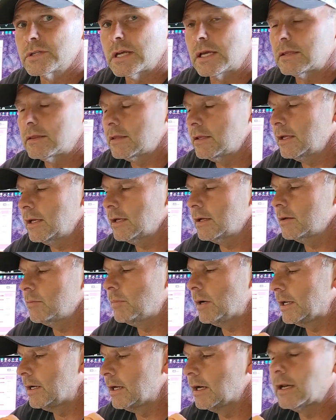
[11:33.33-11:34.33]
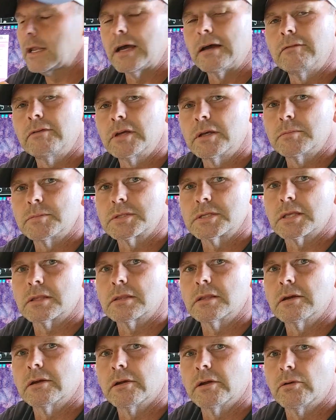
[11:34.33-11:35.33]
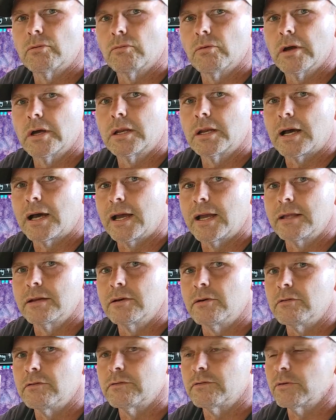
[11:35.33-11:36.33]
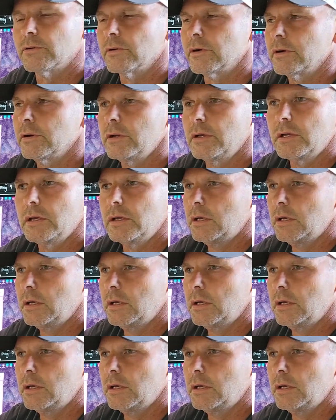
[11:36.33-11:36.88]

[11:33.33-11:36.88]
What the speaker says: I think, by not having them sit there and run idle for,